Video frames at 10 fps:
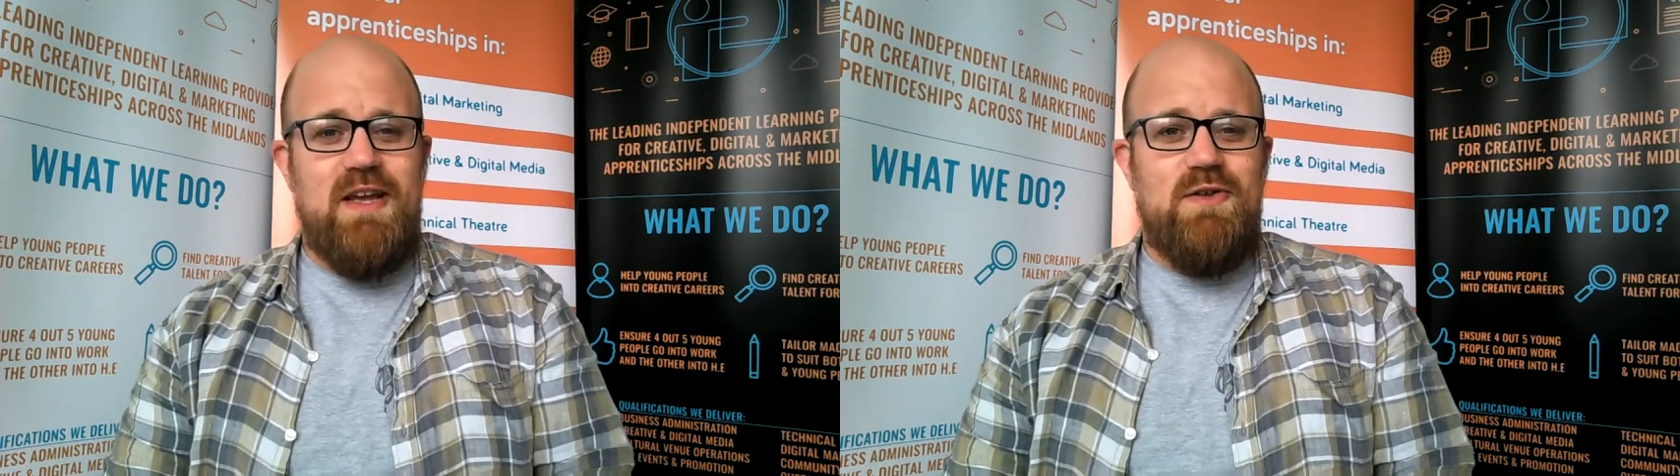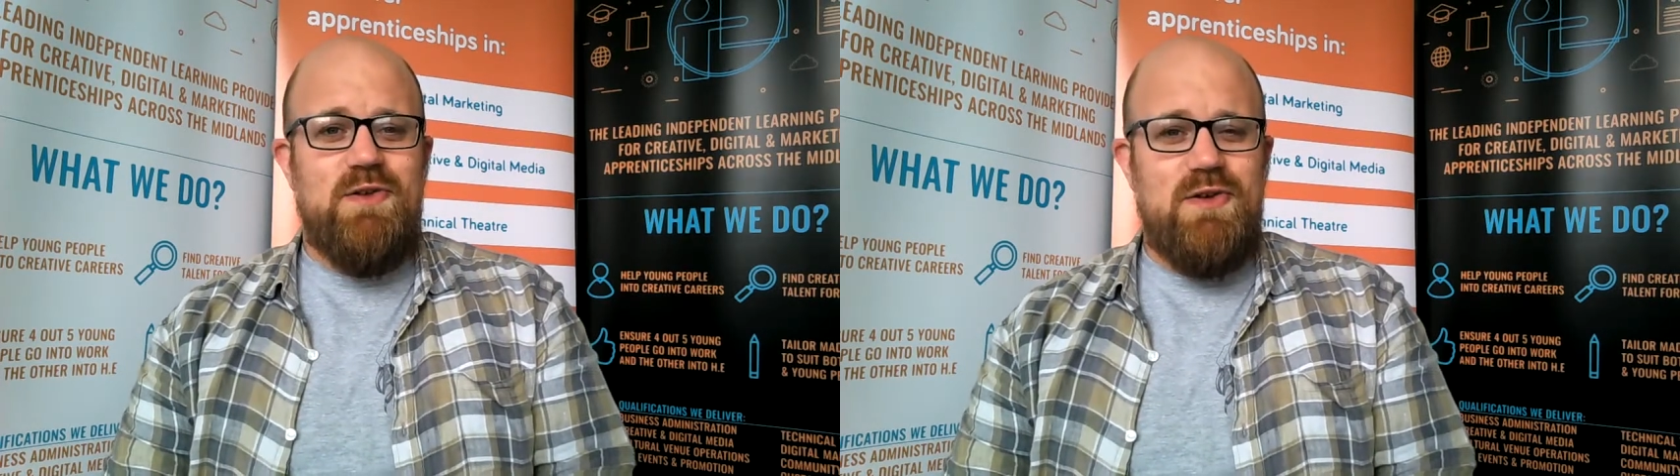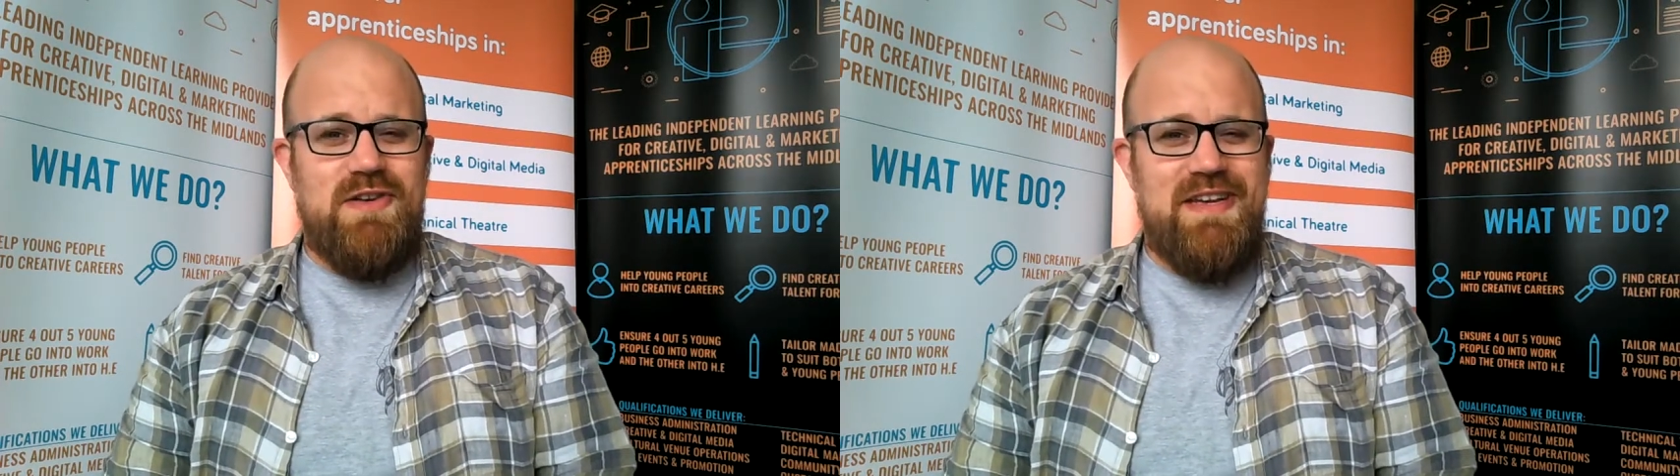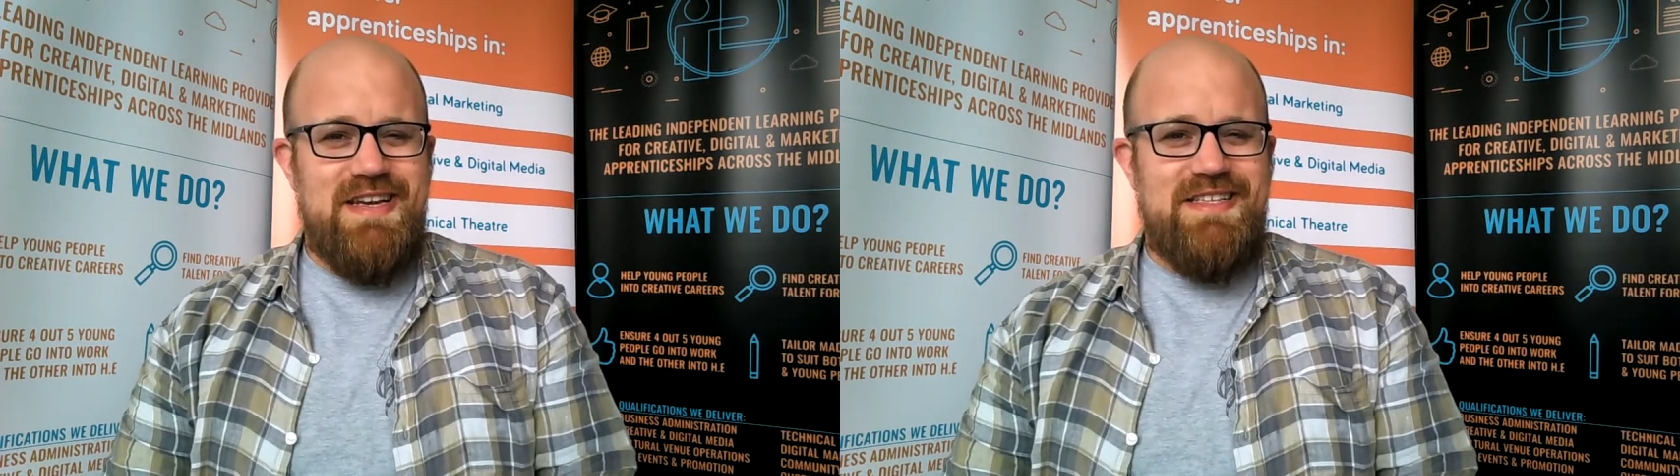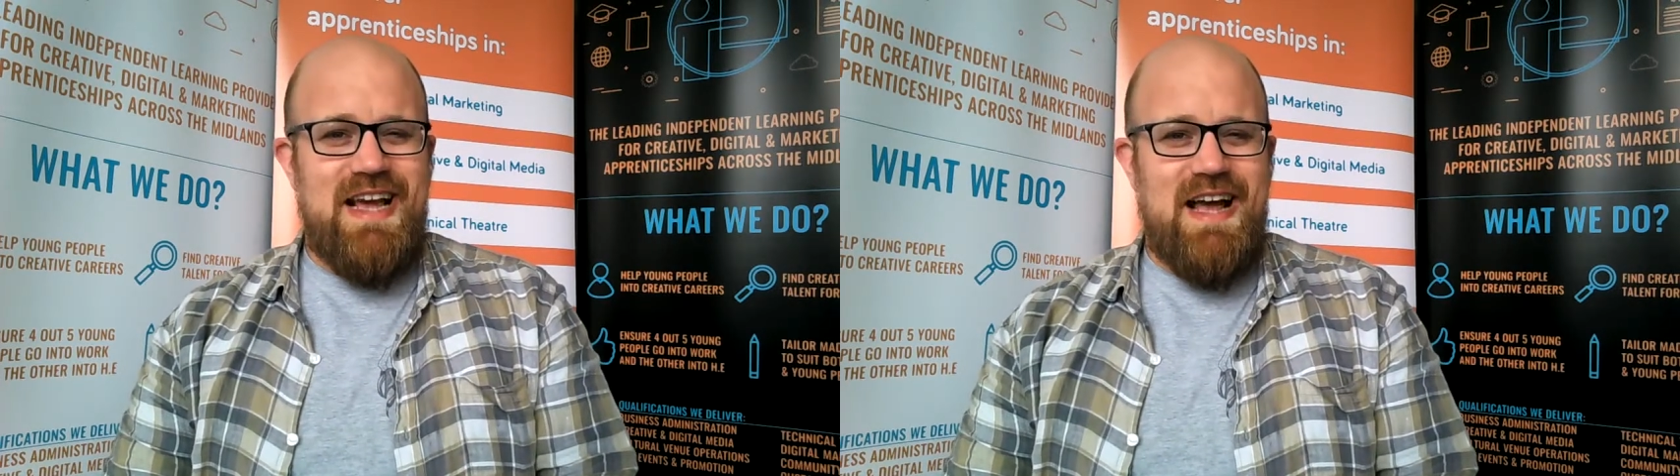so you
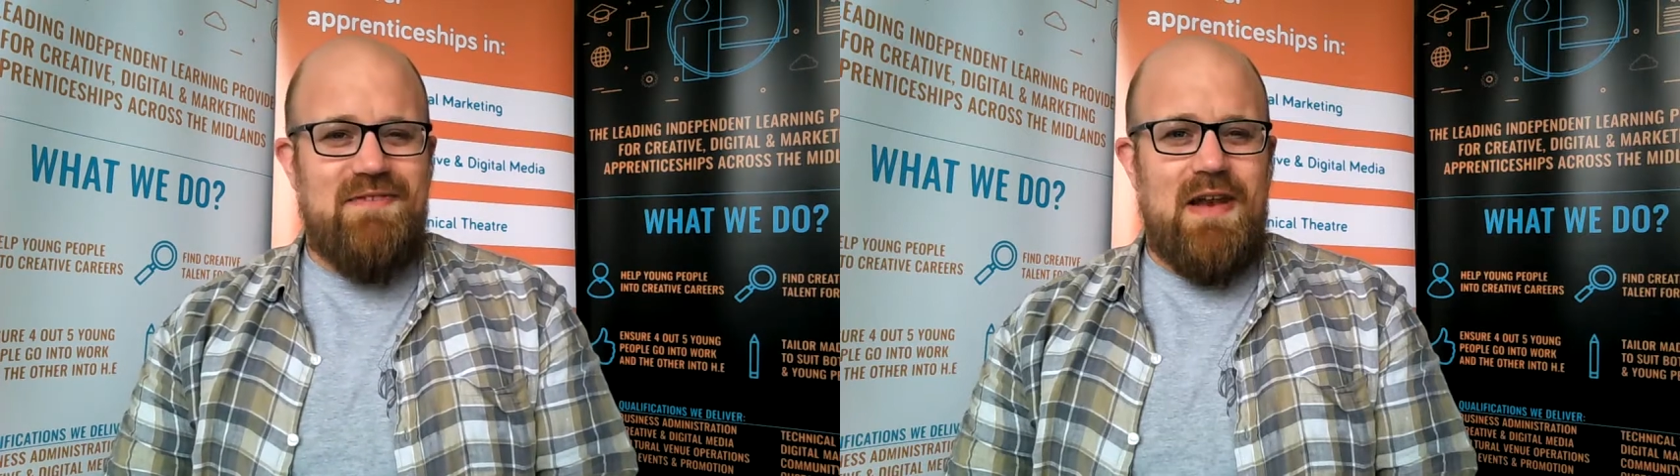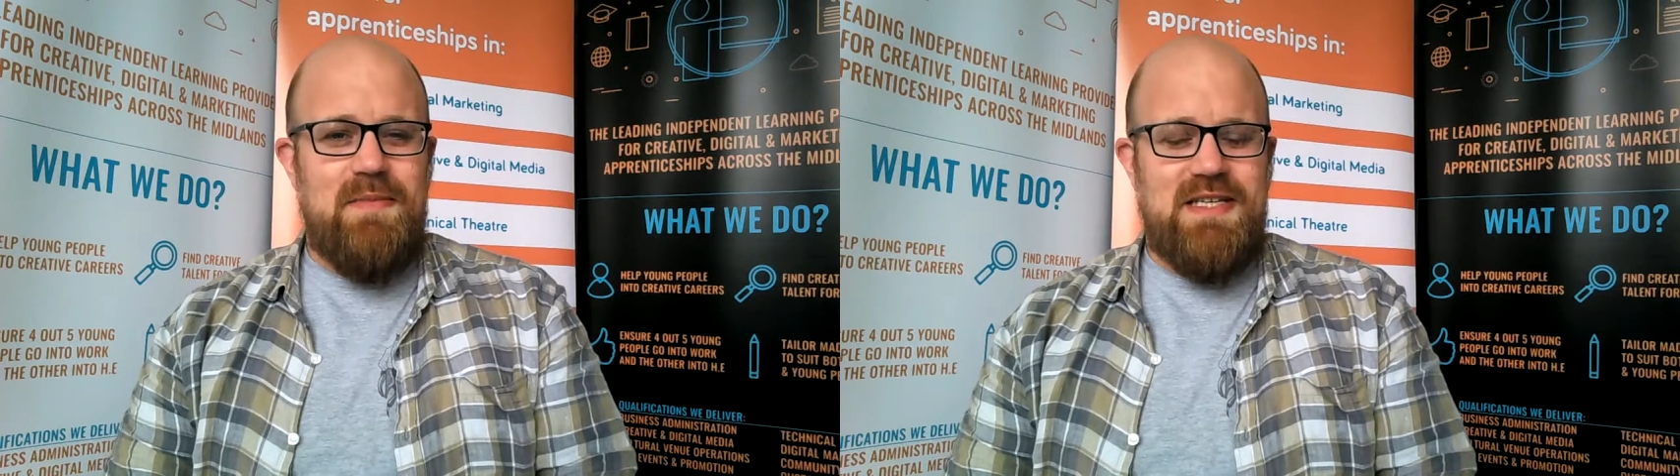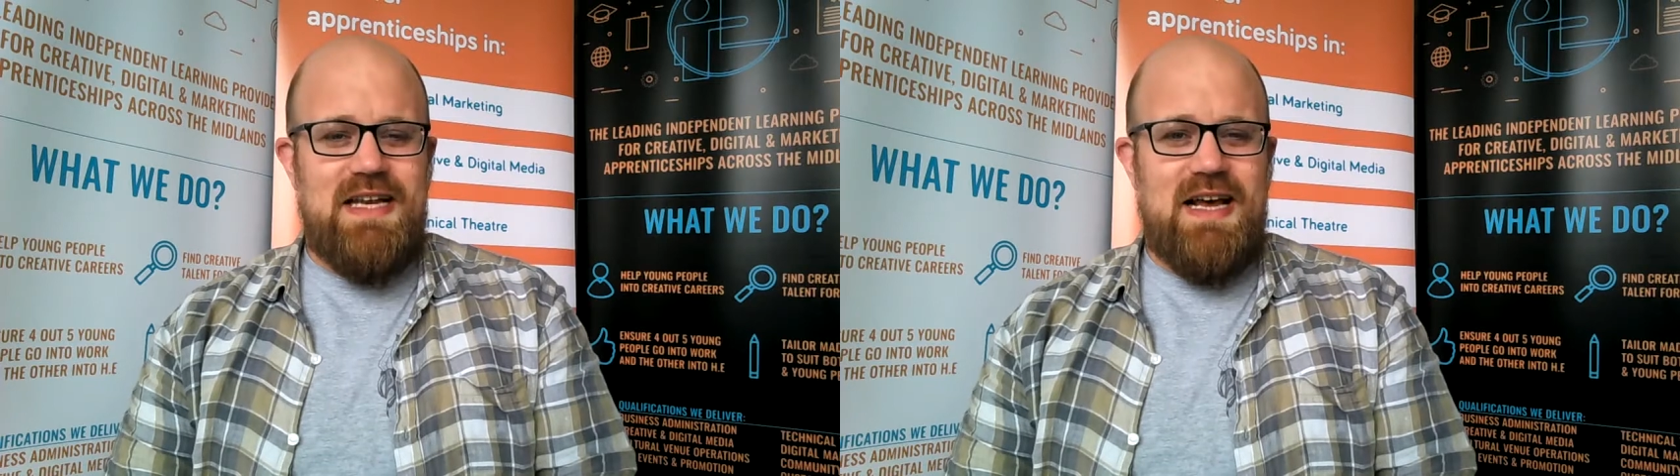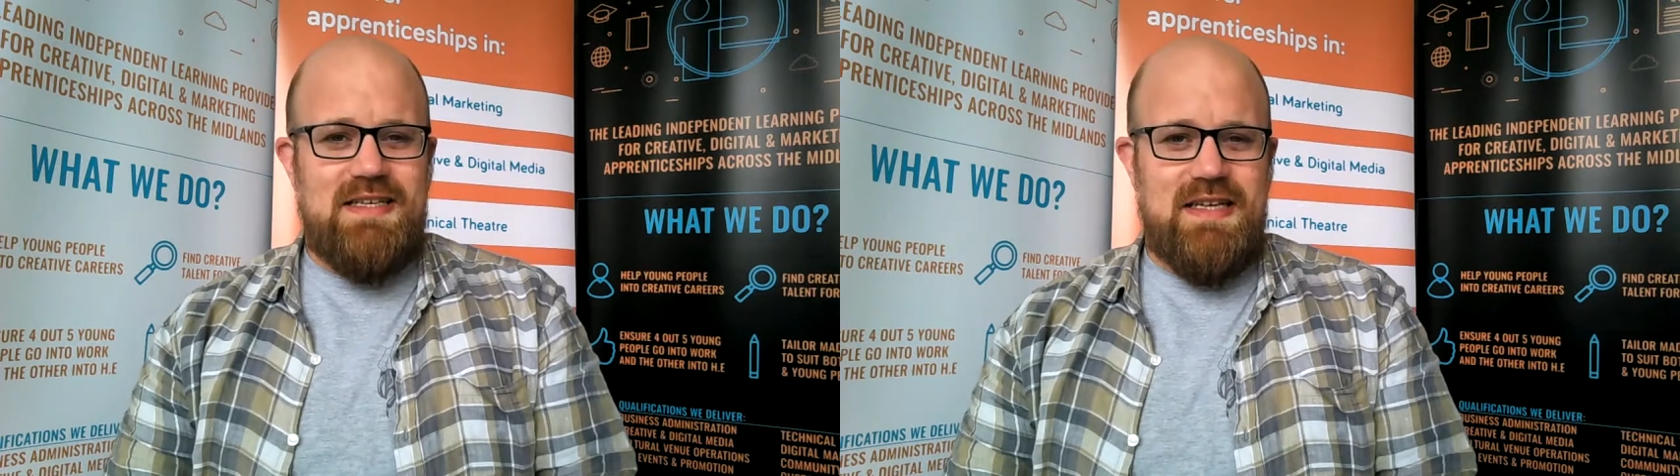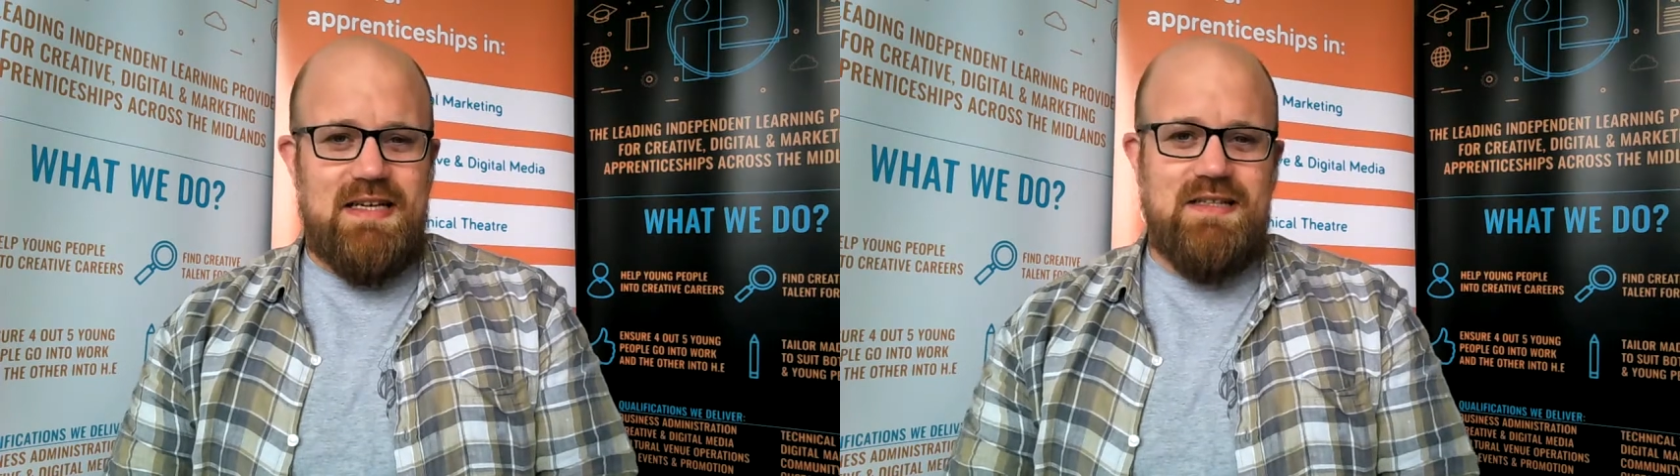need to have limited
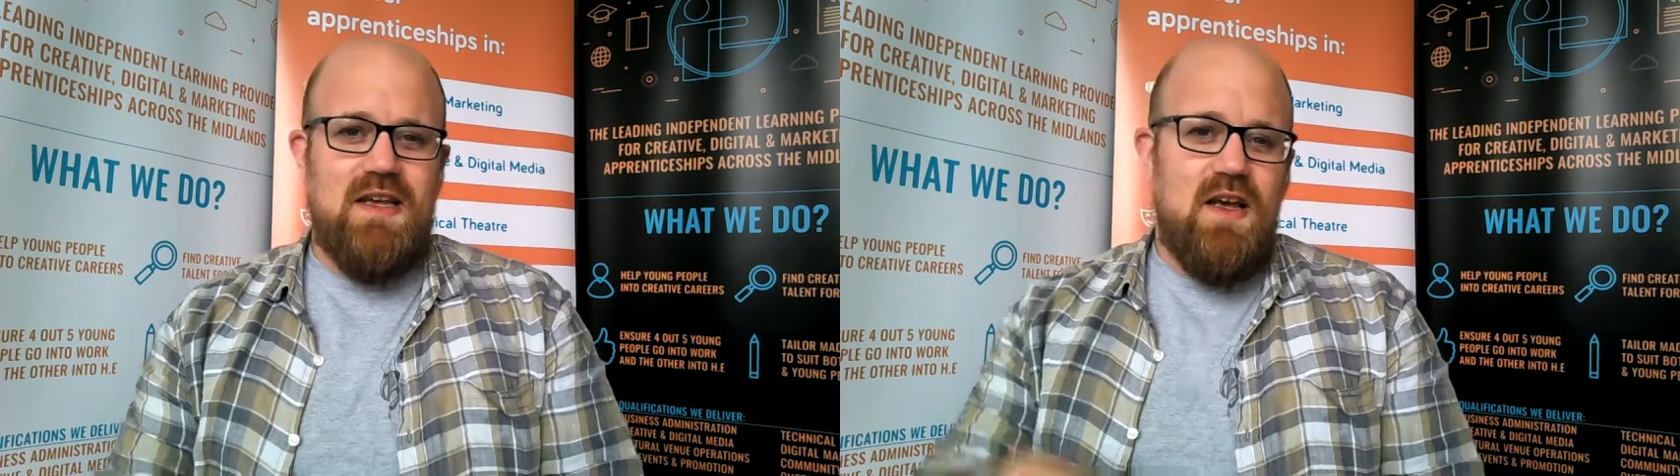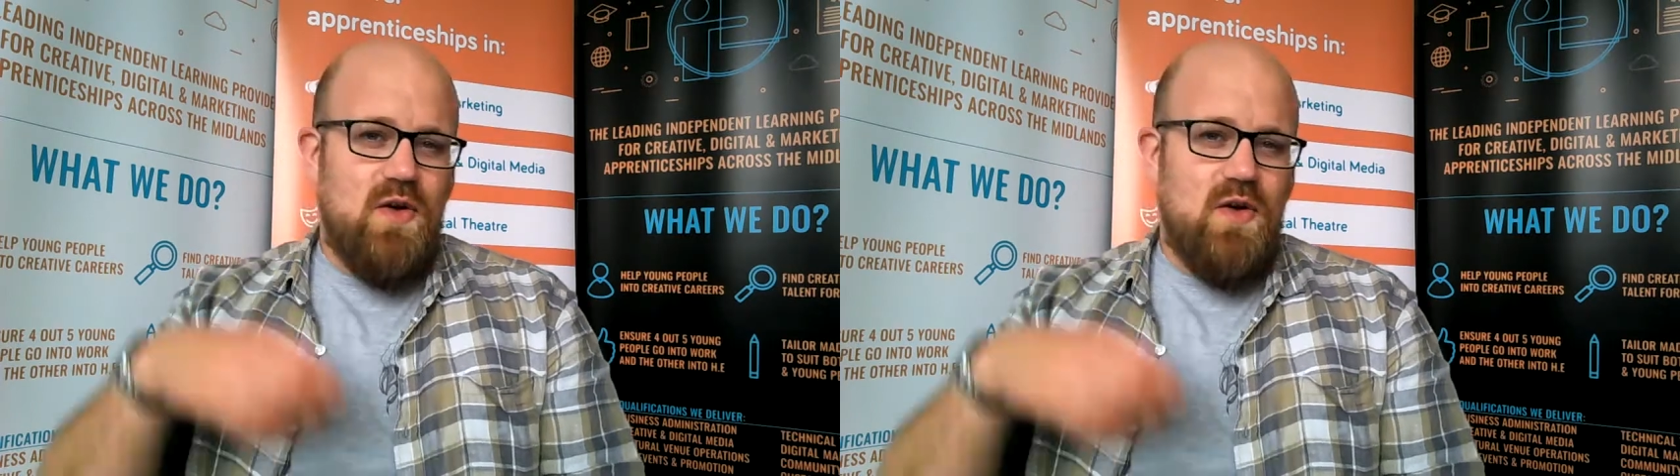access.